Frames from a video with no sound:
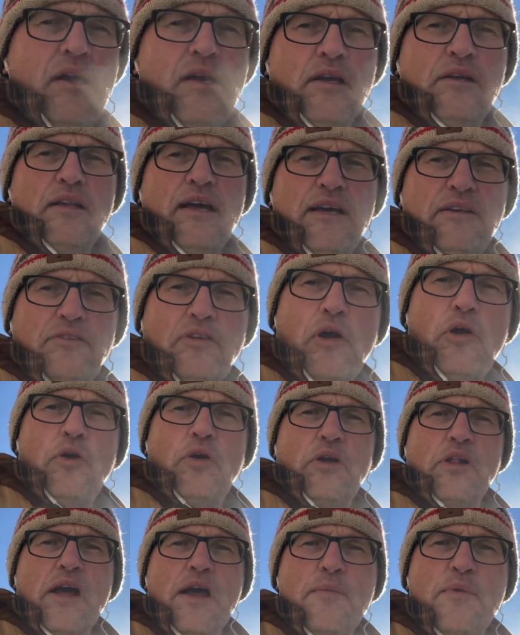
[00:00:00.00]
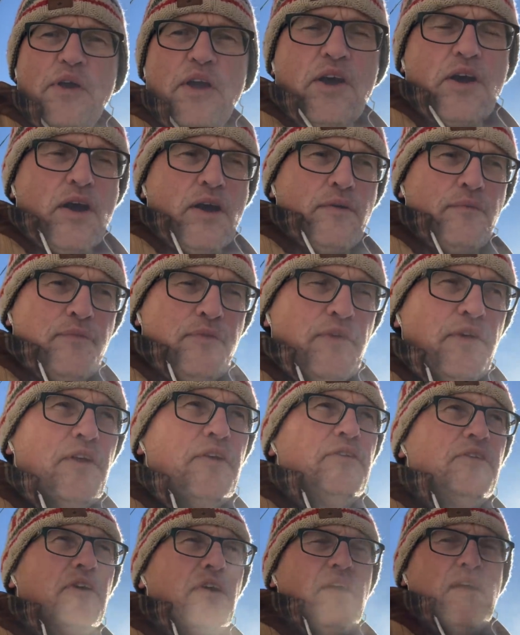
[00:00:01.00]
Glasgow Climate
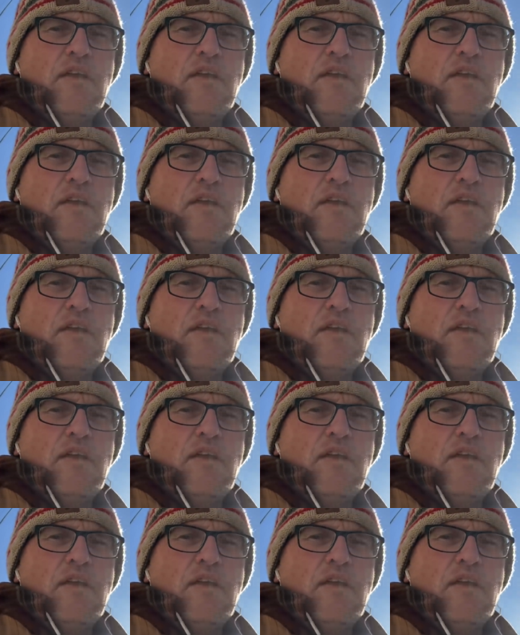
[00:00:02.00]
Conference.